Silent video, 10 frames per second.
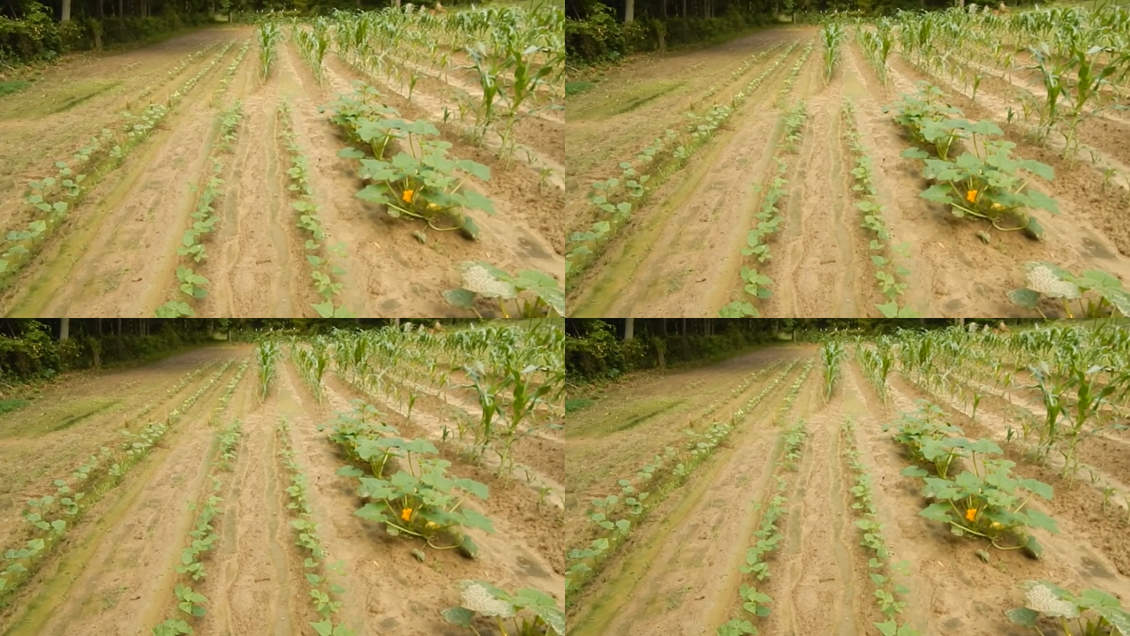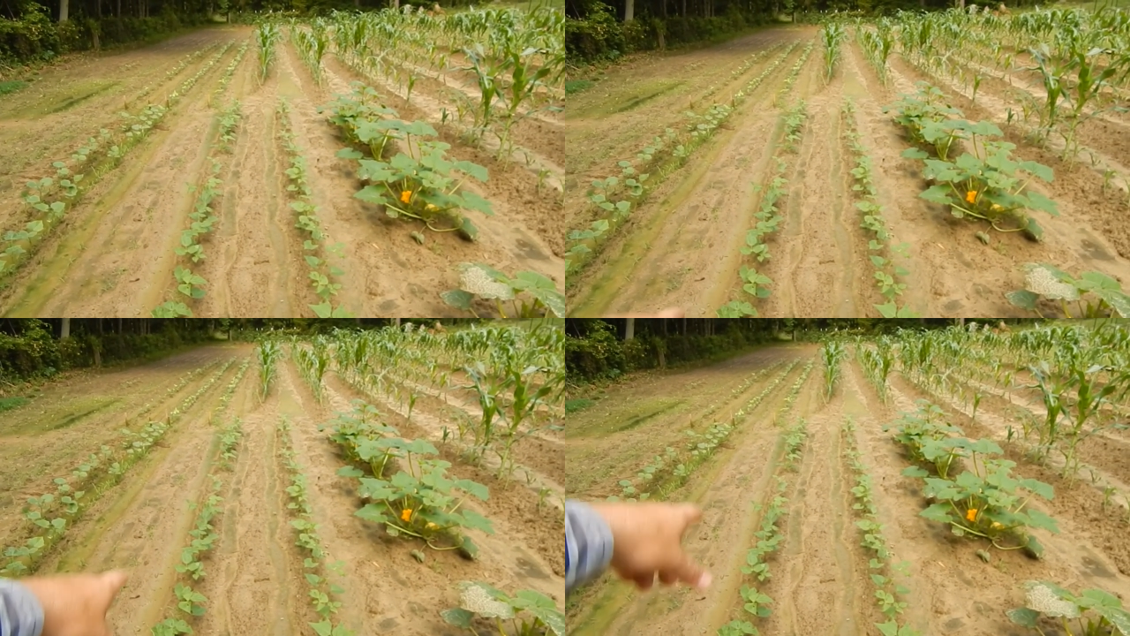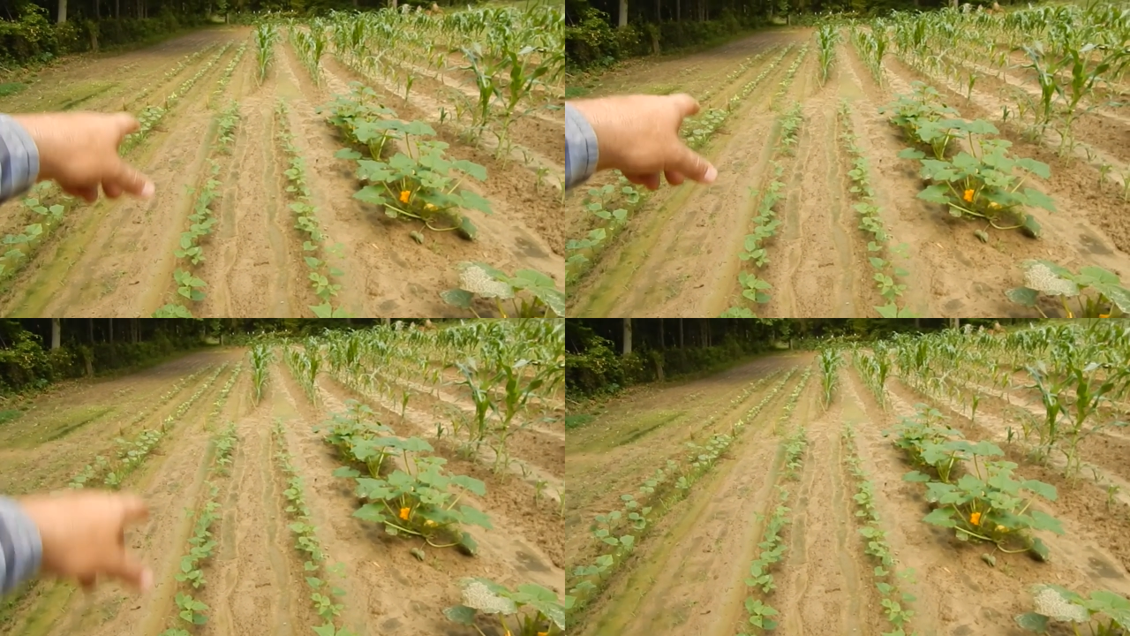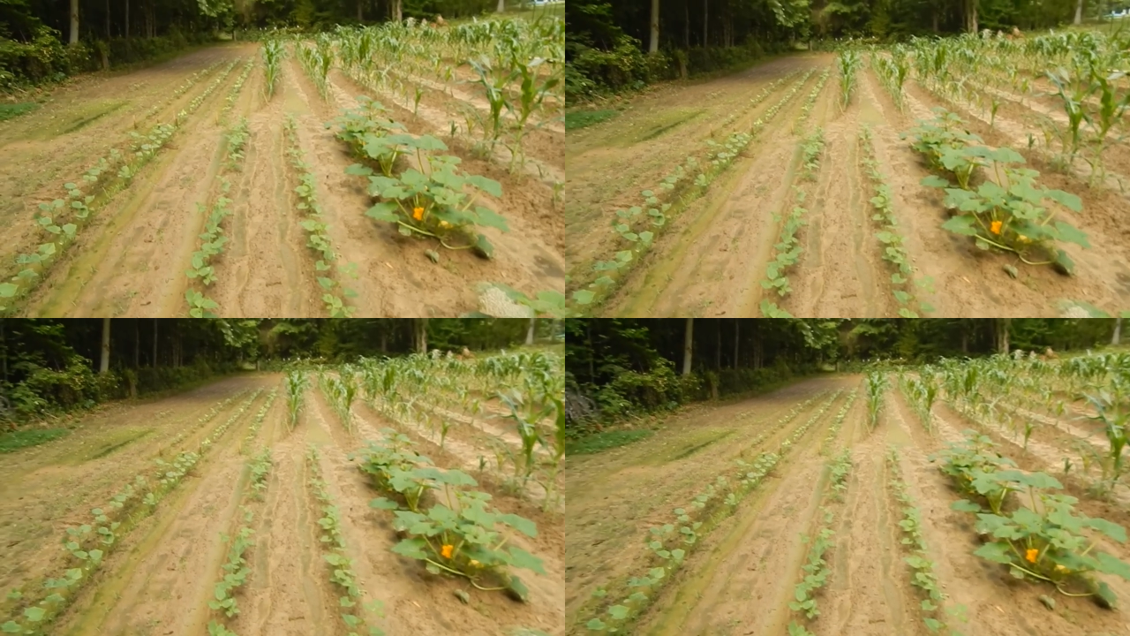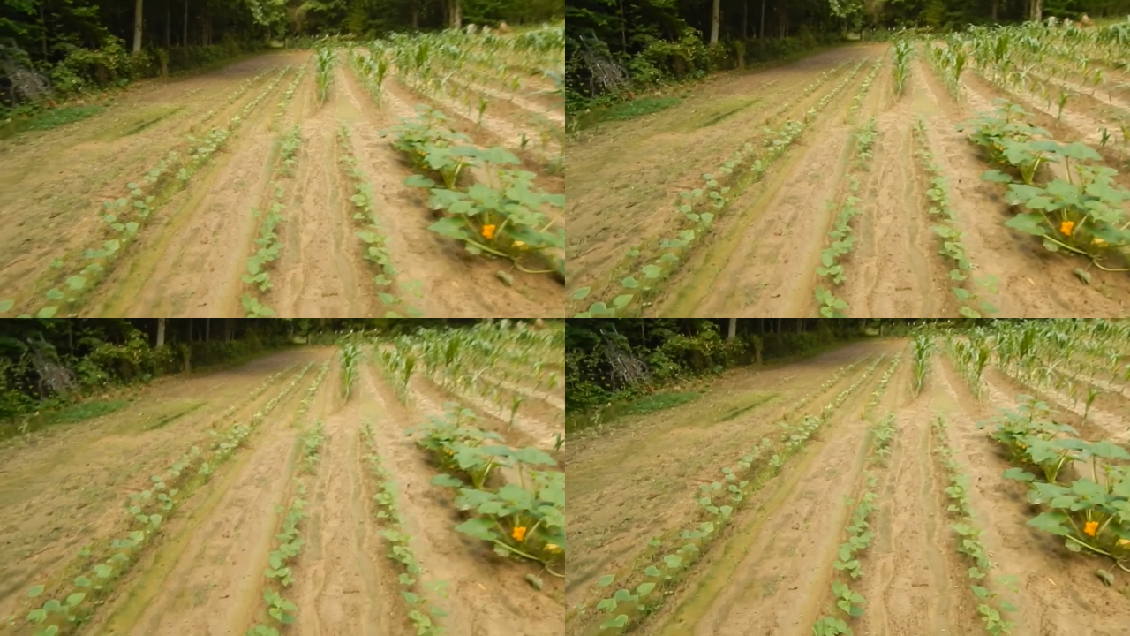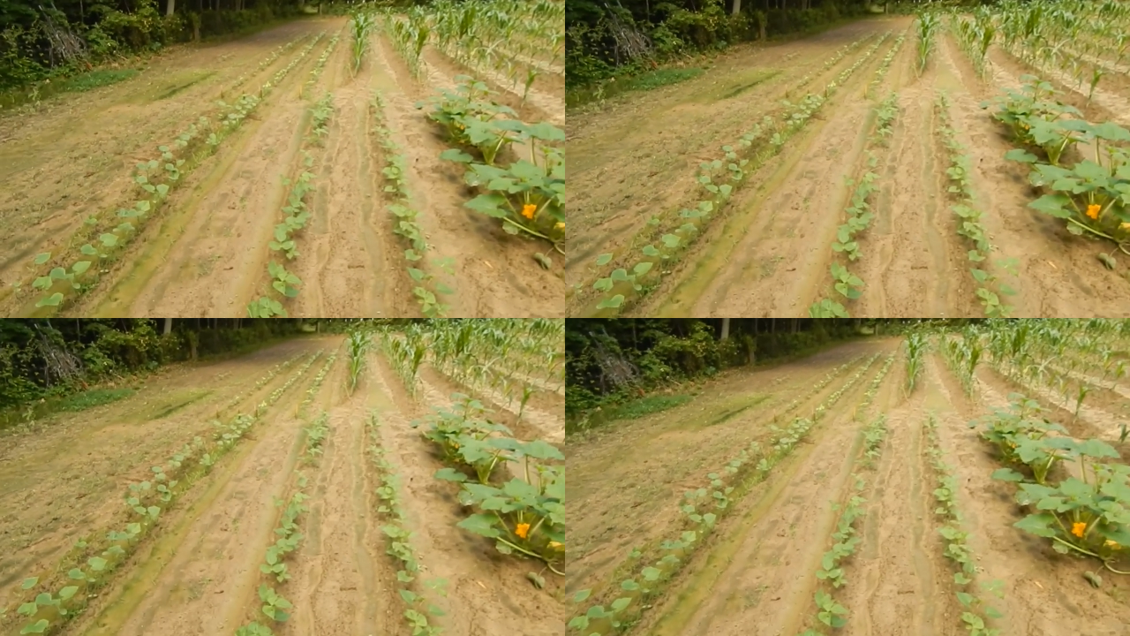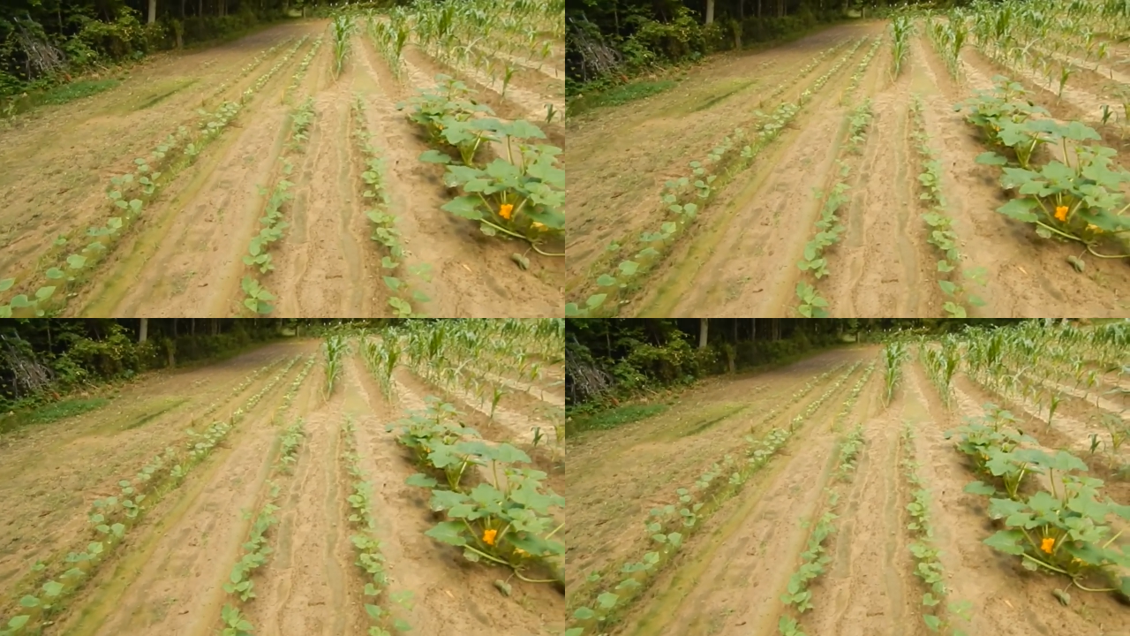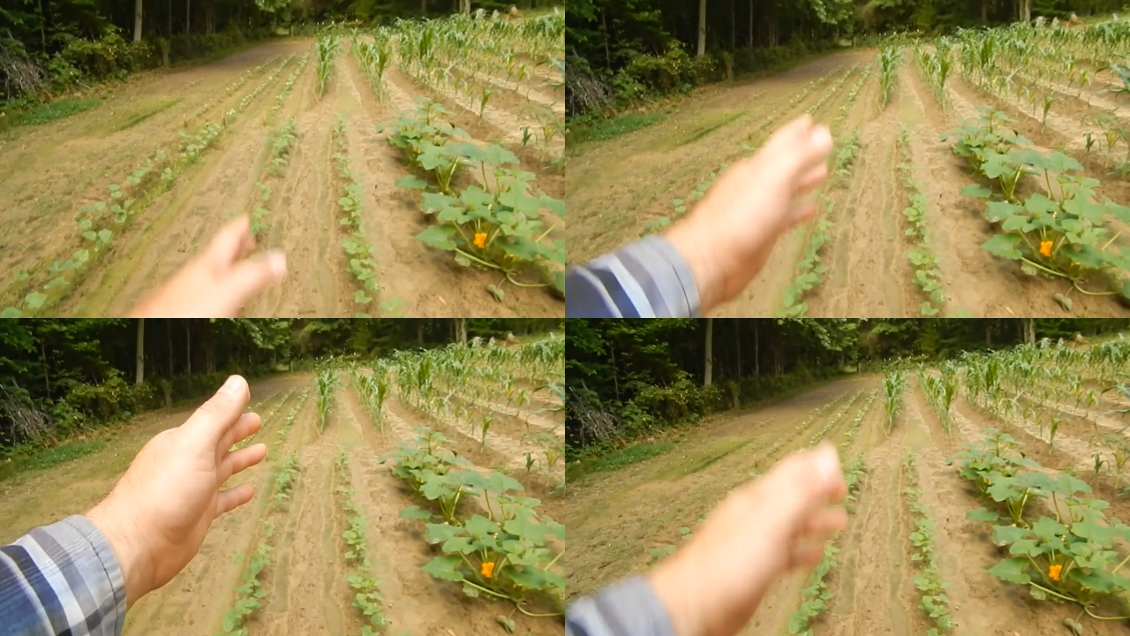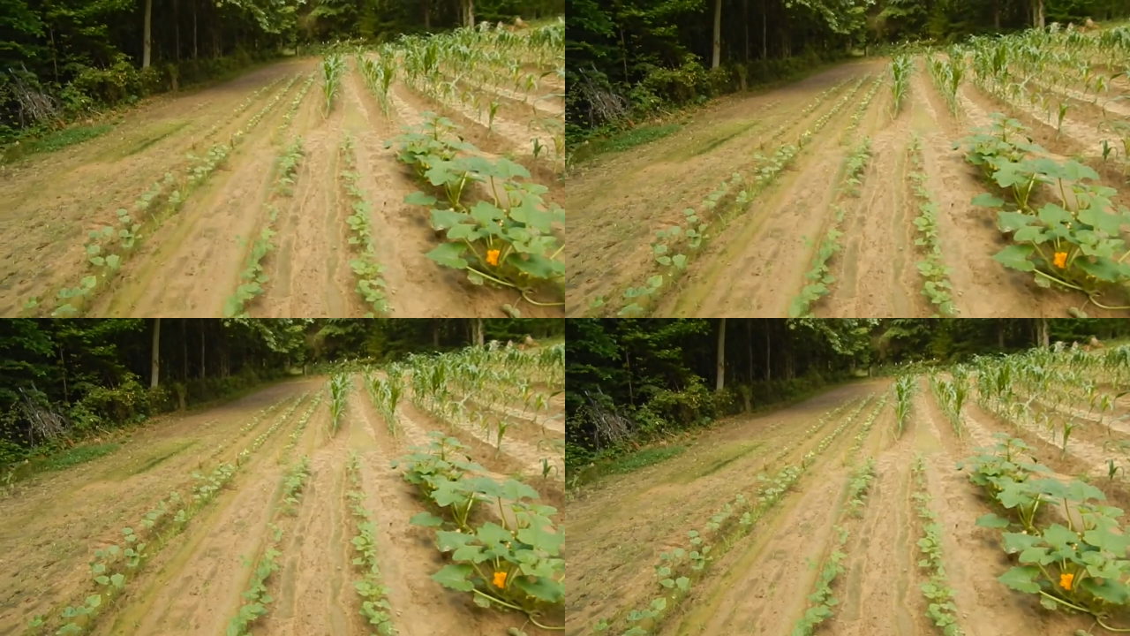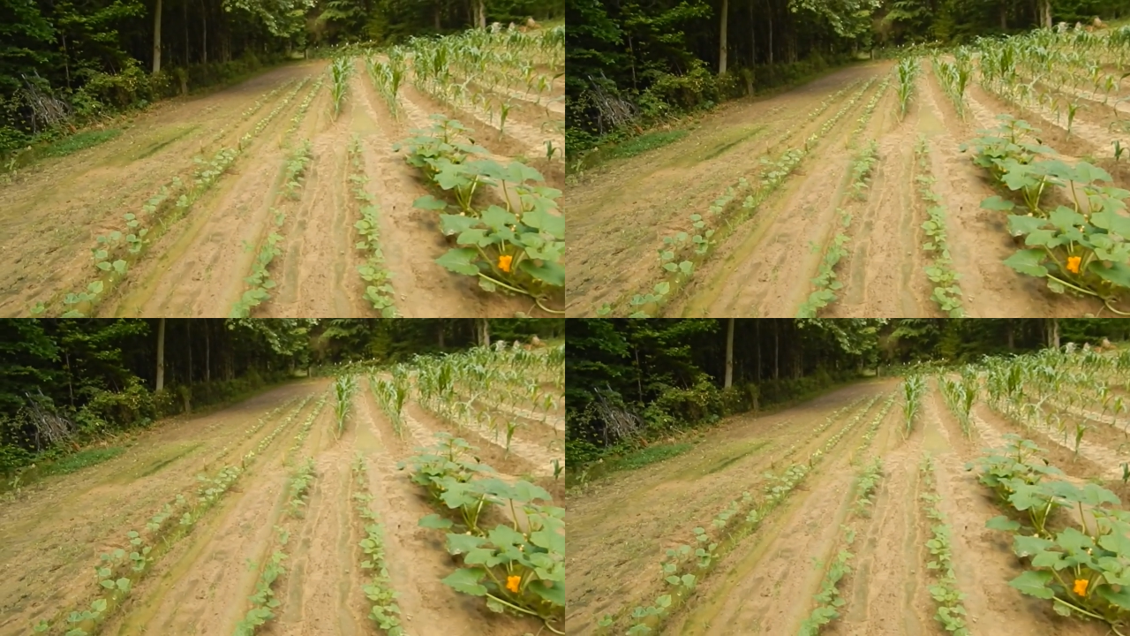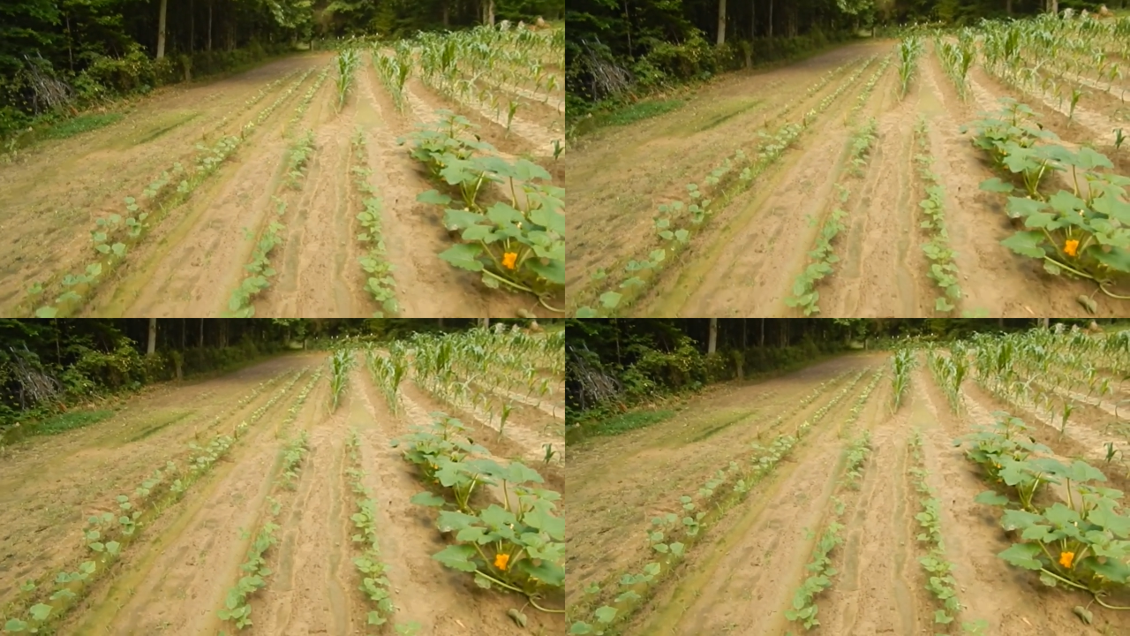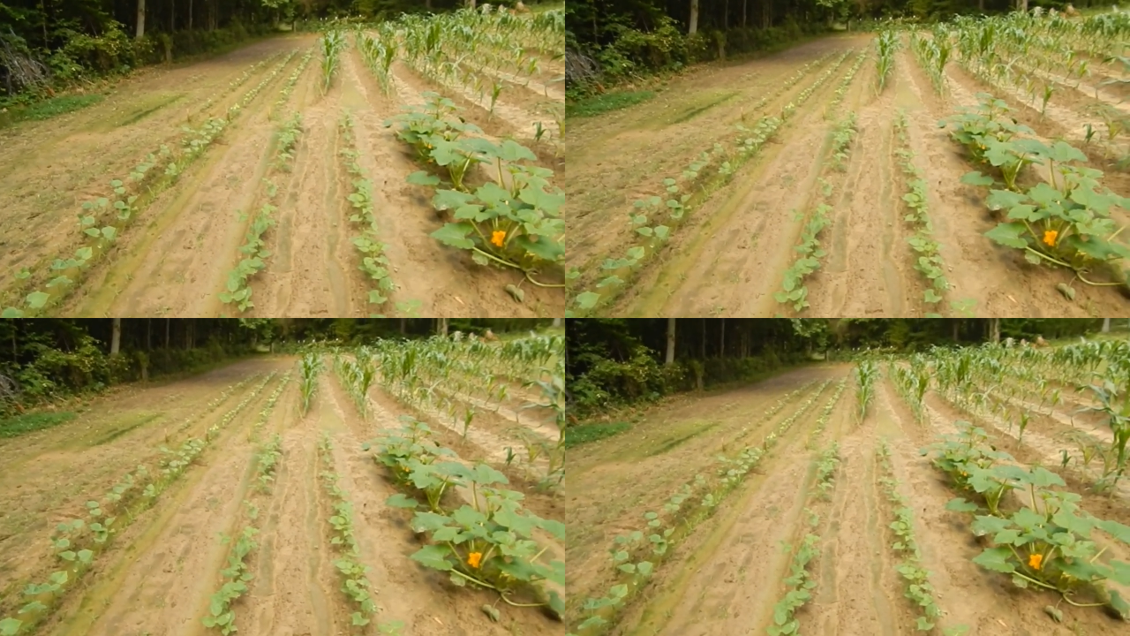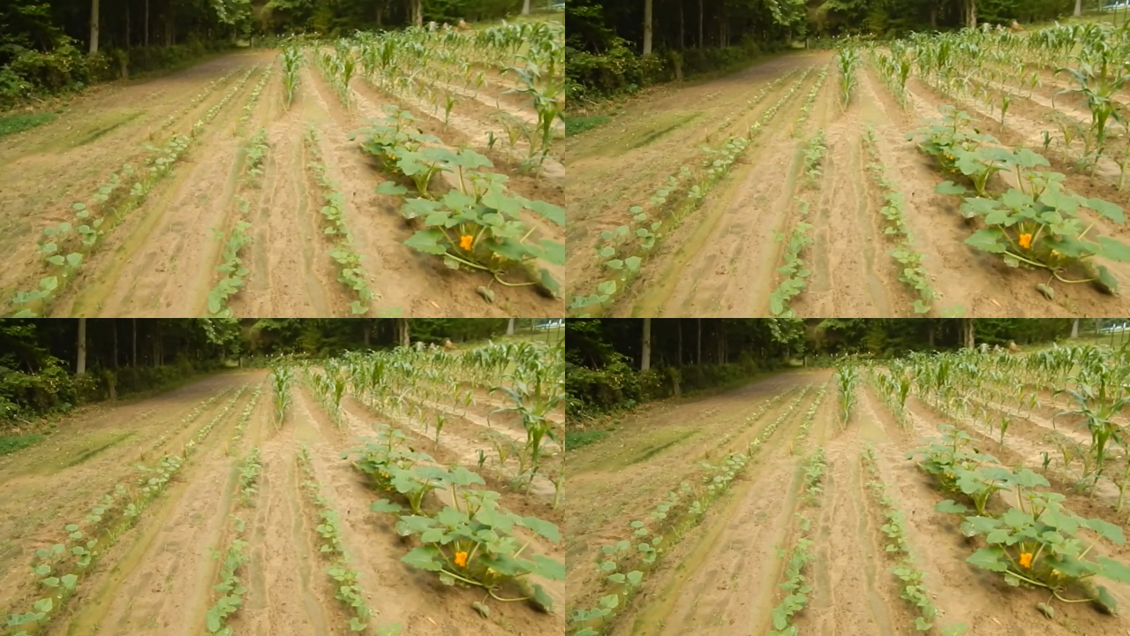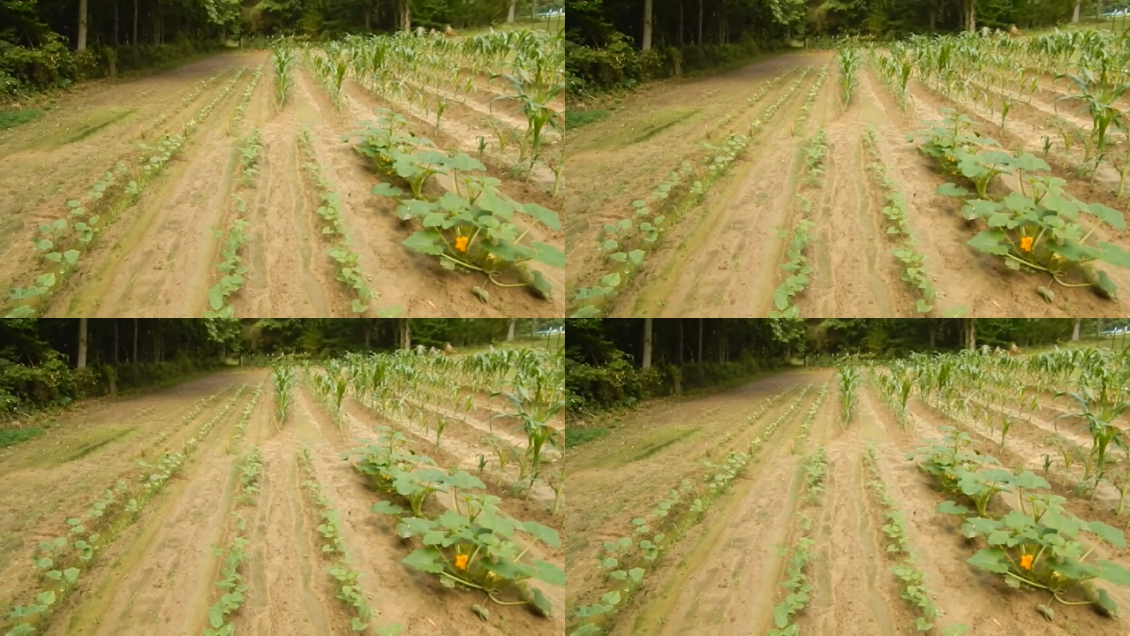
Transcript: No face is visible, so there are no lips to read.